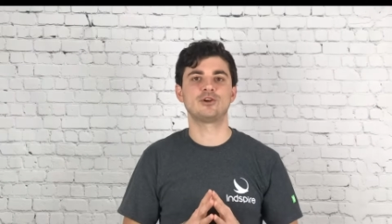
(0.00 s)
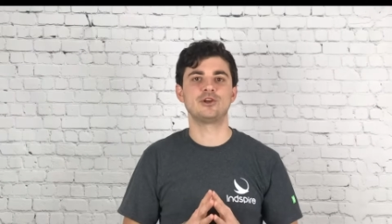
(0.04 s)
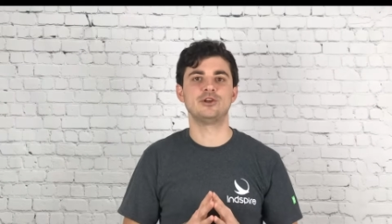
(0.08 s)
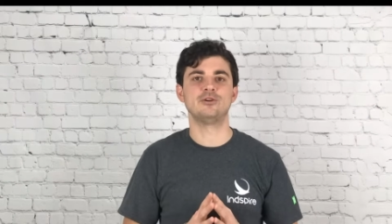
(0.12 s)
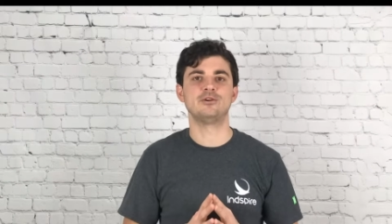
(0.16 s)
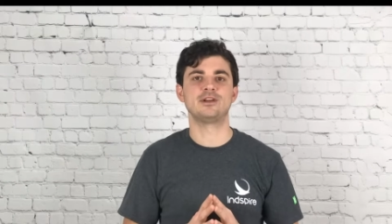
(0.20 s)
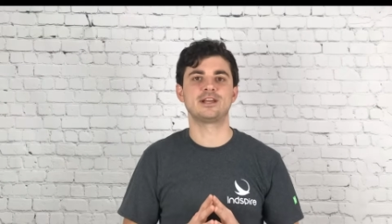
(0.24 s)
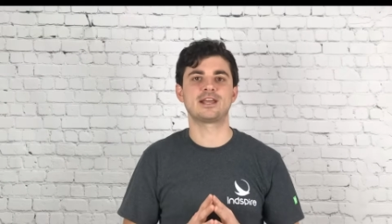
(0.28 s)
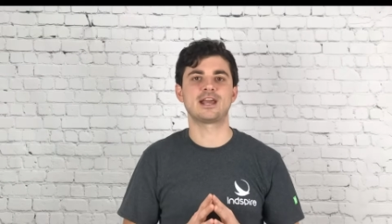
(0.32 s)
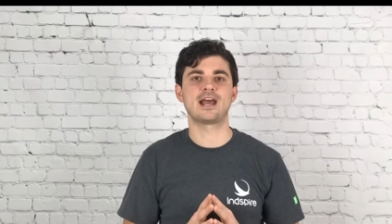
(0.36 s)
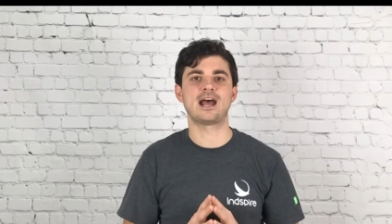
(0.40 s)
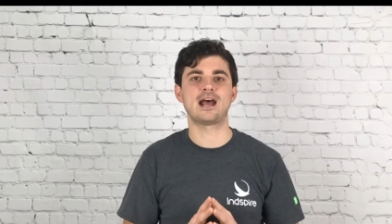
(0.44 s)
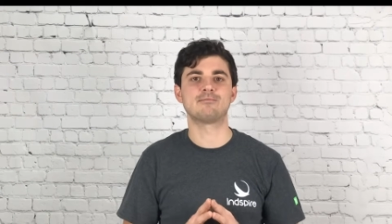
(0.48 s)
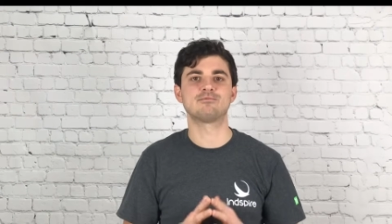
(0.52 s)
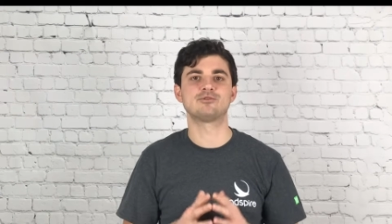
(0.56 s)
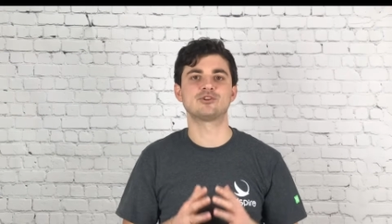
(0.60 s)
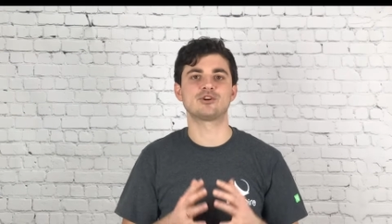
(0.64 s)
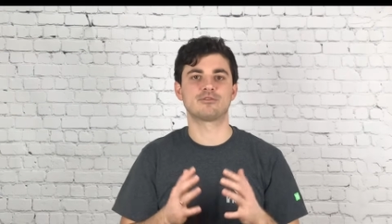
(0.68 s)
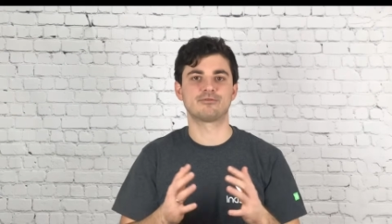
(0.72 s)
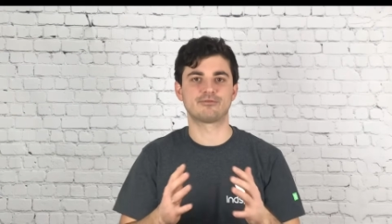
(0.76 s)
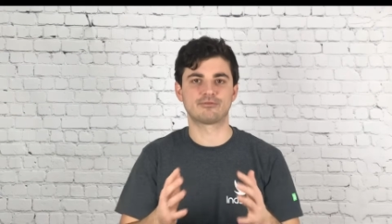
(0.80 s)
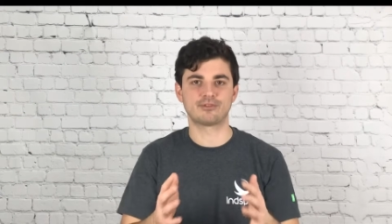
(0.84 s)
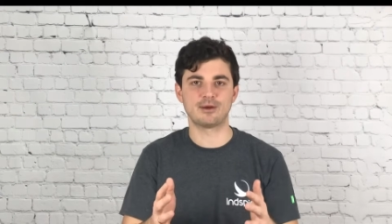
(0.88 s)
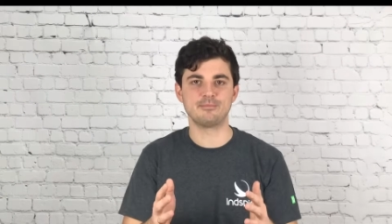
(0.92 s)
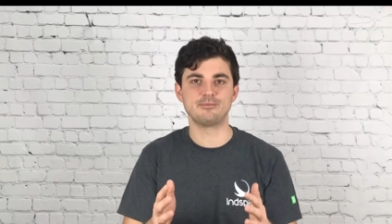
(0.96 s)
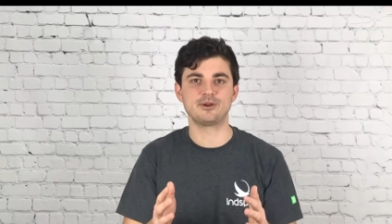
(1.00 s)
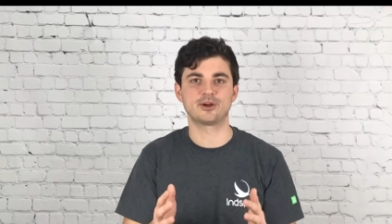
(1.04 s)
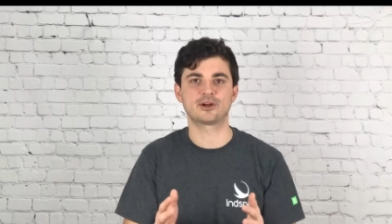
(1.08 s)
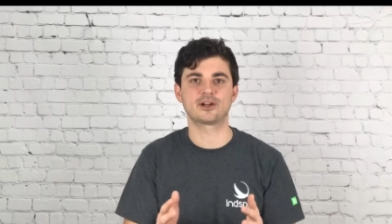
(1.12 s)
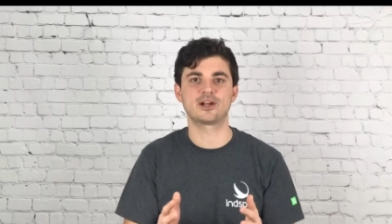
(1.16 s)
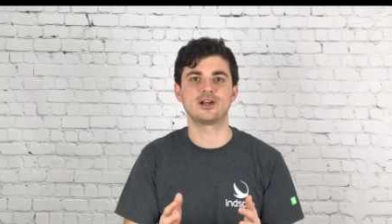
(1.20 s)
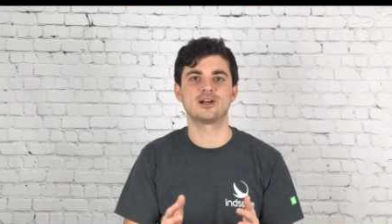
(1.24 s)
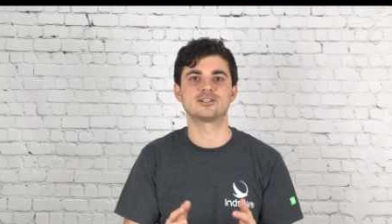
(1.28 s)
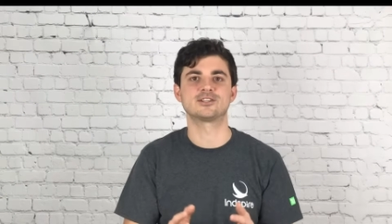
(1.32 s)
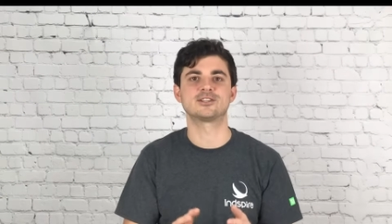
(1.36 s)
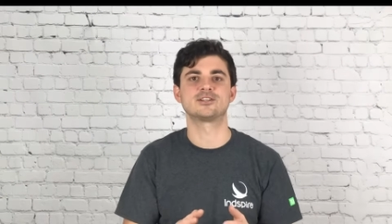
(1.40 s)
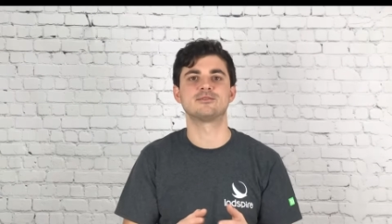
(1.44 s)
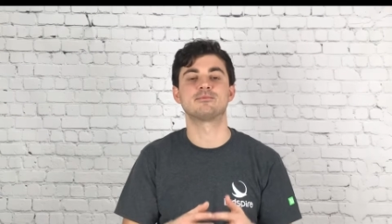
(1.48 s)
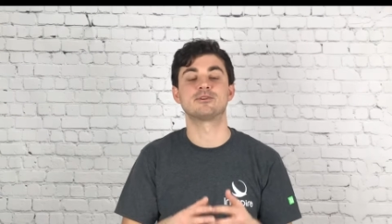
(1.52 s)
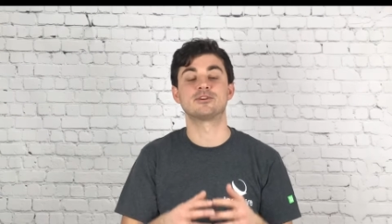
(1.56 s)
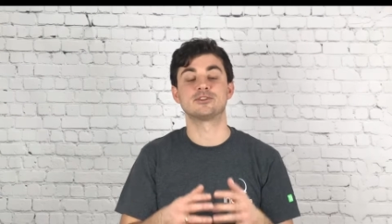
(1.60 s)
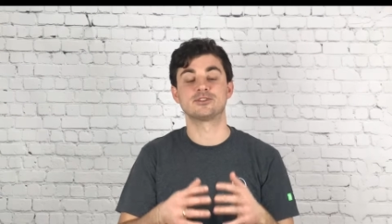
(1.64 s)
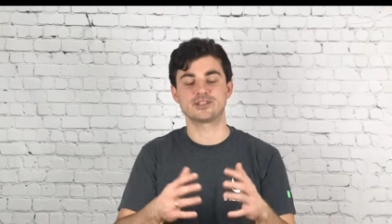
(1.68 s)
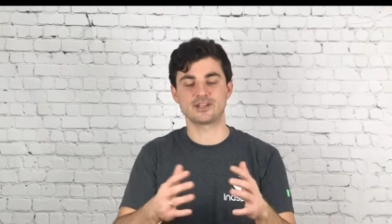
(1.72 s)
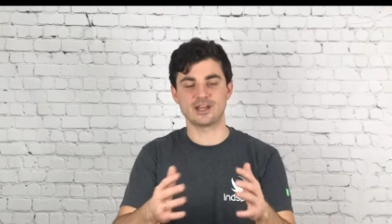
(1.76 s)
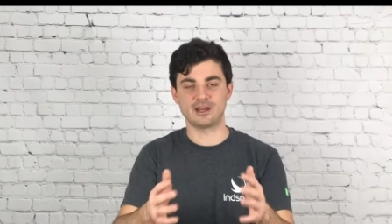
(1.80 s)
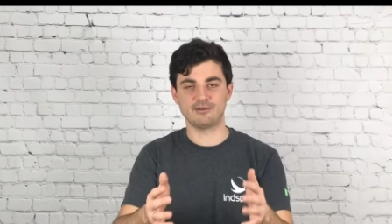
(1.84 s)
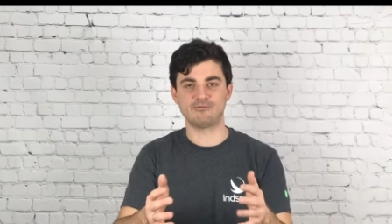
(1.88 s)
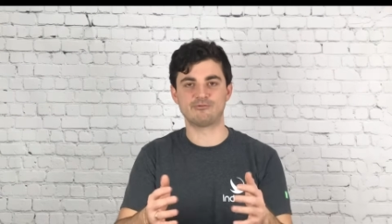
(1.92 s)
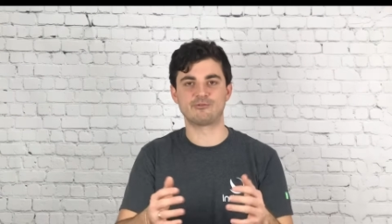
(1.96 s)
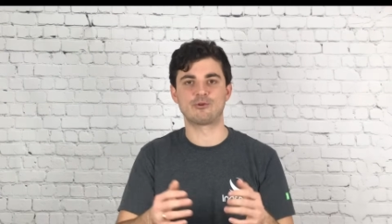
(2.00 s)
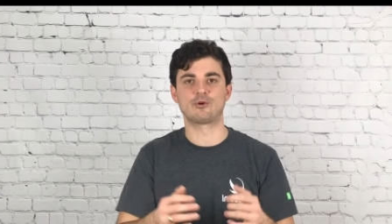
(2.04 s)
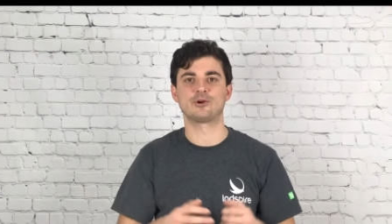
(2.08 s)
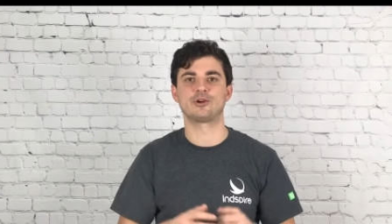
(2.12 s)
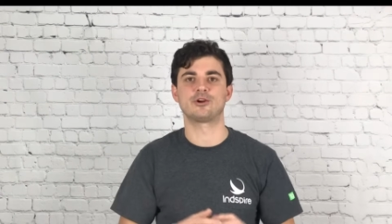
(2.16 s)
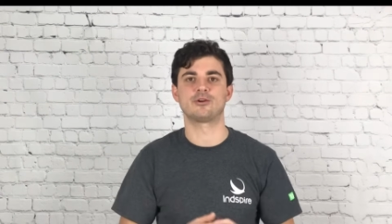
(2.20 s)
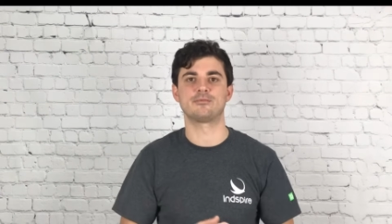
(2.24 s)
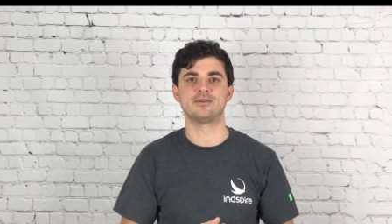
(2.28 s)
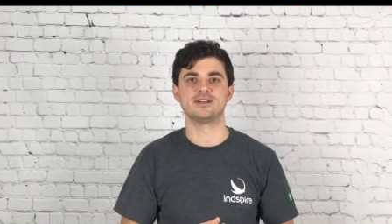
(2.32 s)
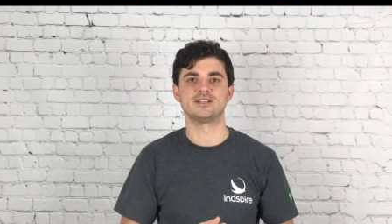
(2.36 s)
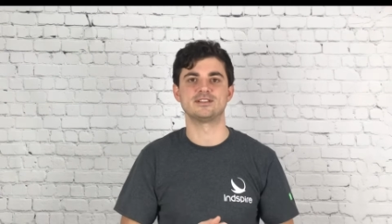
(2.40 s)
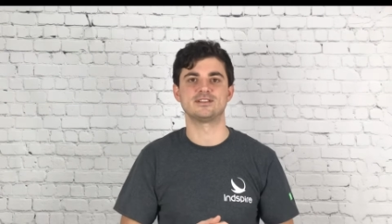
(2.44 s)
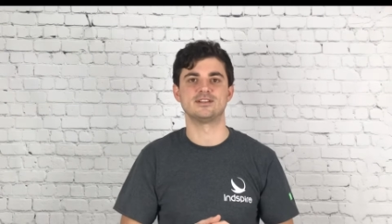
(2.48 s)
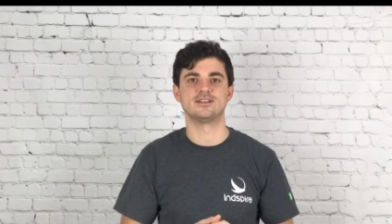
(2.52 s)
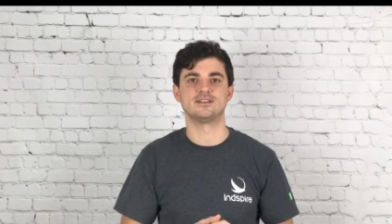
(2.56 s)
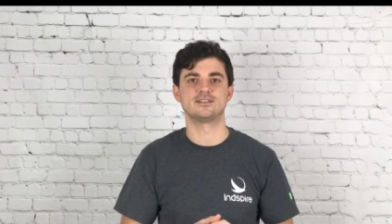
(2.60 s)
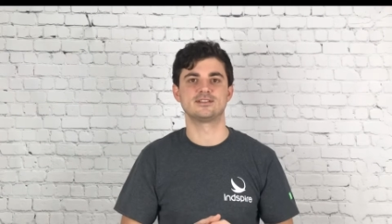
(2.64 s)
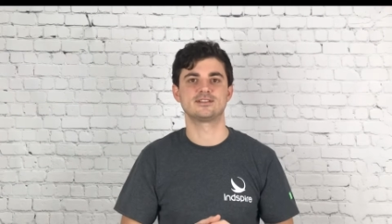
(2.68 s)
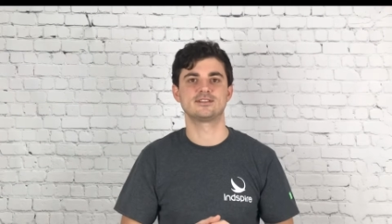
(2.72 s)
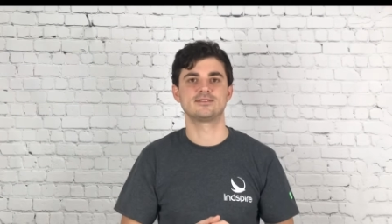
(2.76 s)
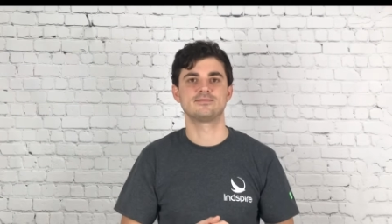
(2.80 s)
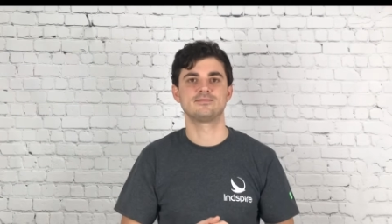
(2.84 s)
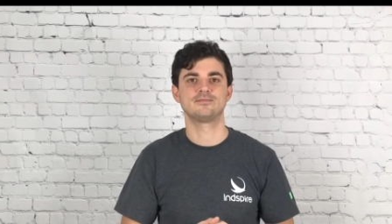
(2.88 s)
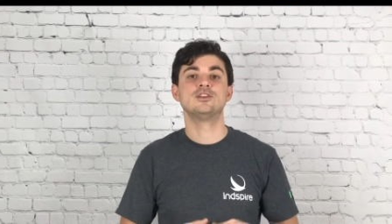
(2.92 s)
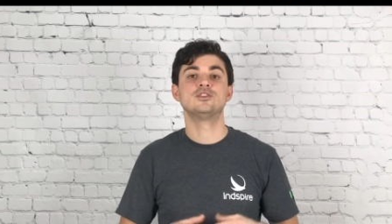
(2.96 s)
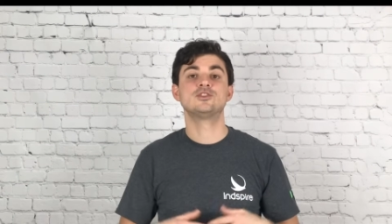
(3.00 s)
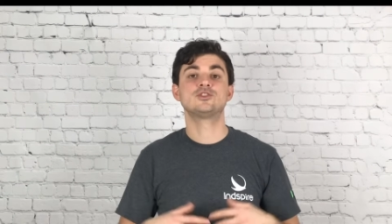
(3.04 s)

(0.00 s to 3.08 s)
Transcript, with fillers: for you to capture from your customers and for your business.